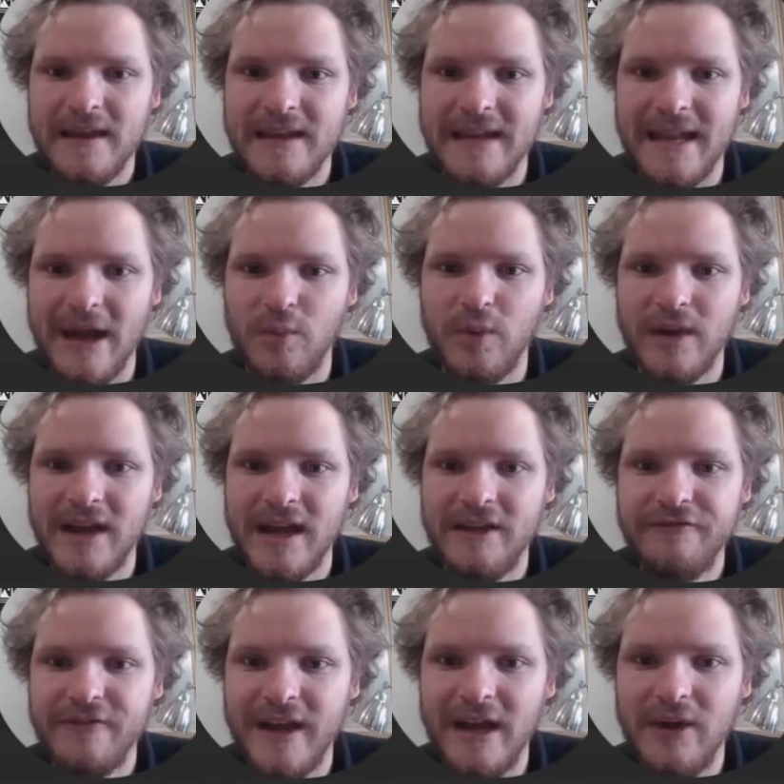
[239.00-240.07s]
Now, what I've
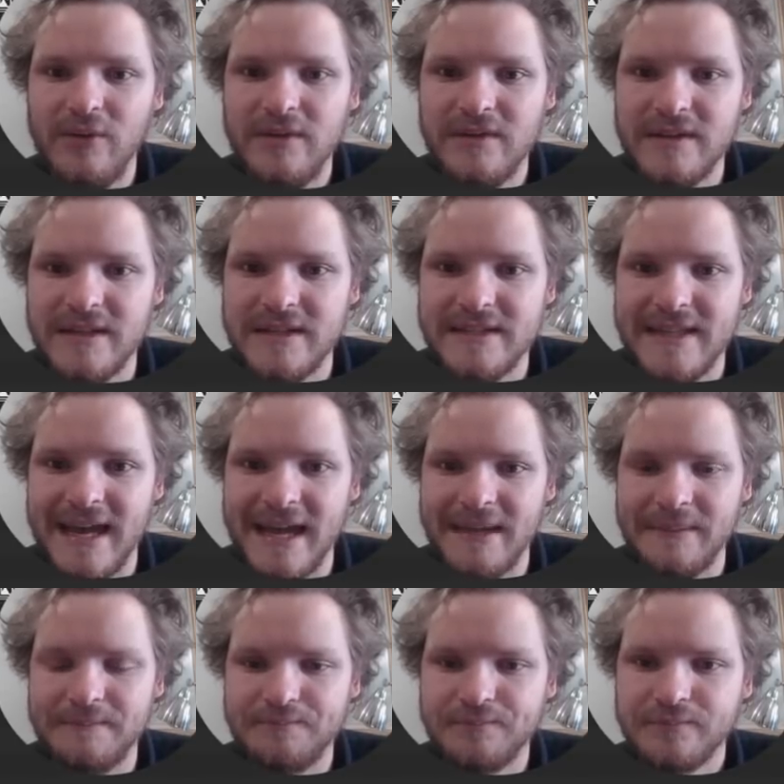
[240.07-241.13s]
found is
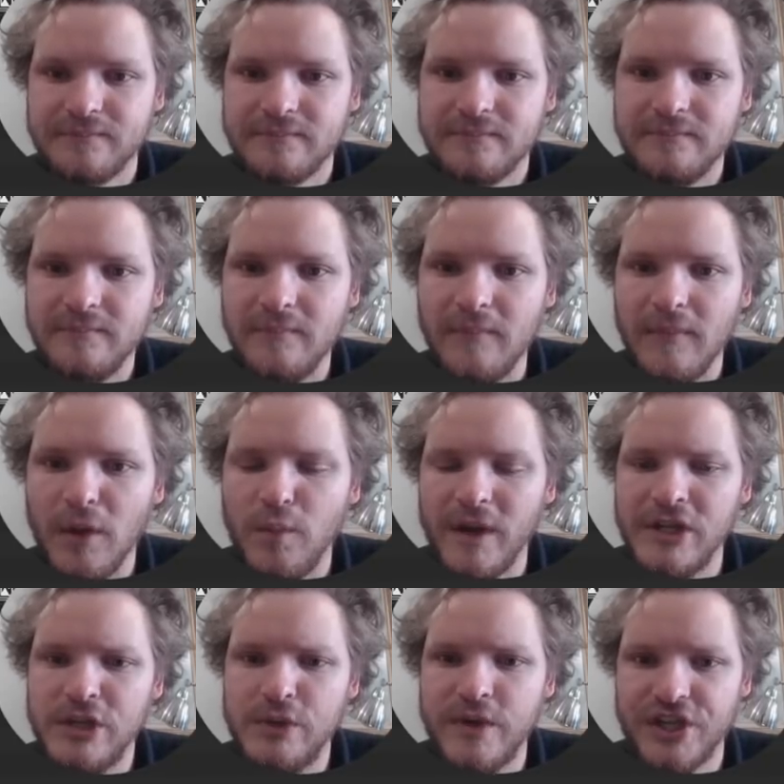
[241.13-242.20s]
that
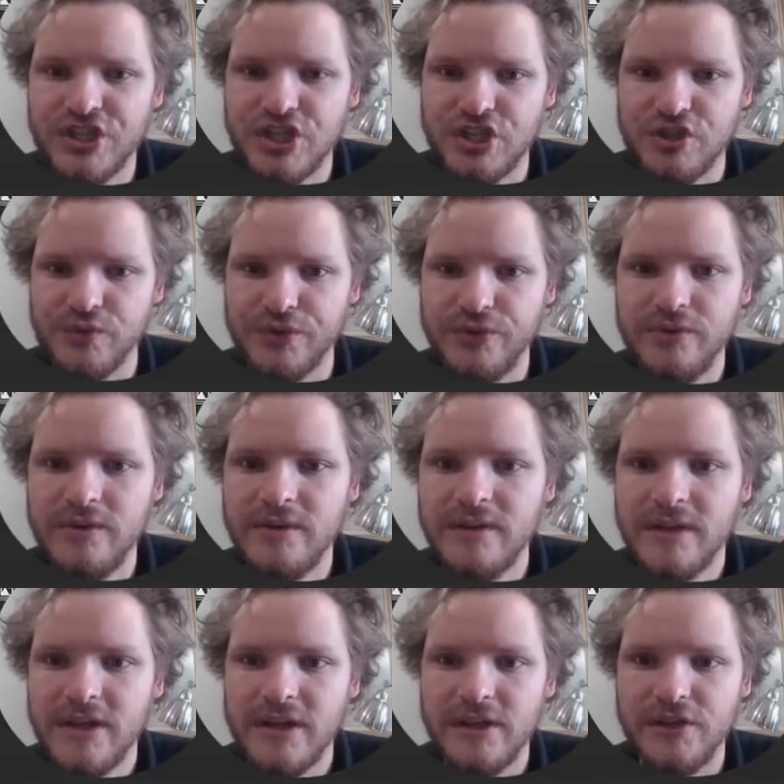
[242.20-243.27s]
when you extrude,
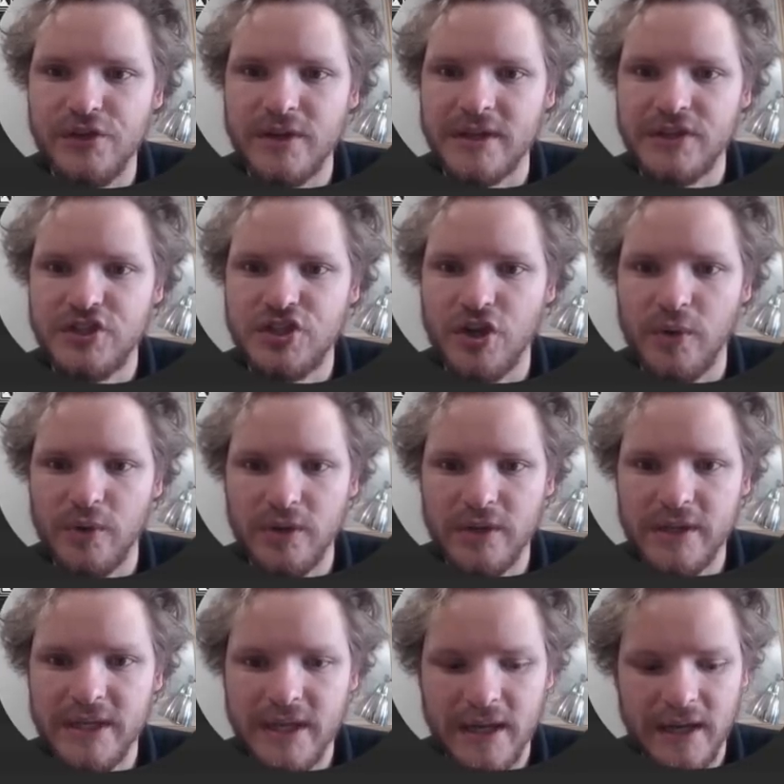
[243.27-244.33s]
you can
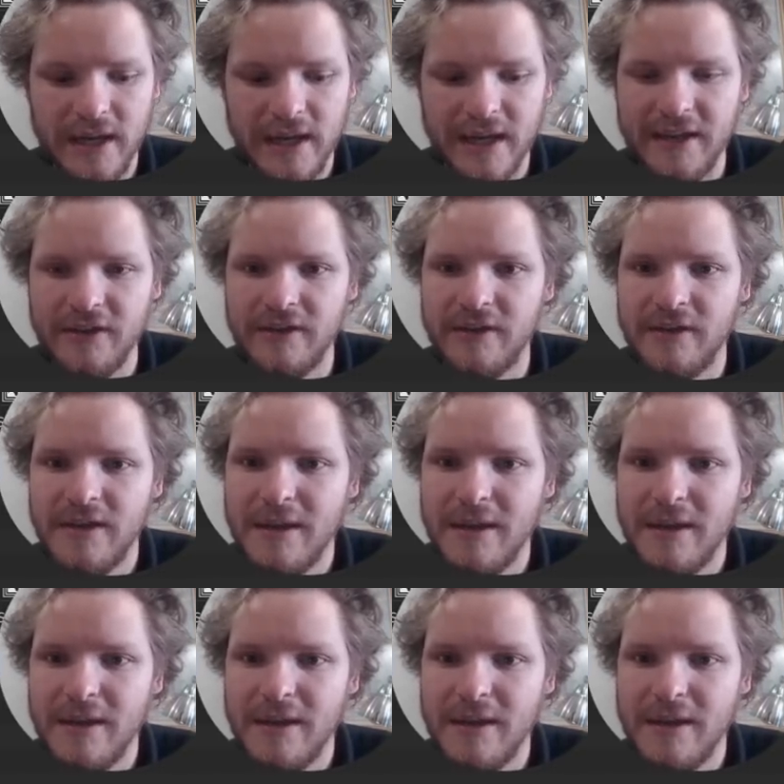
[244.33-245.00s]
totally uh, kind of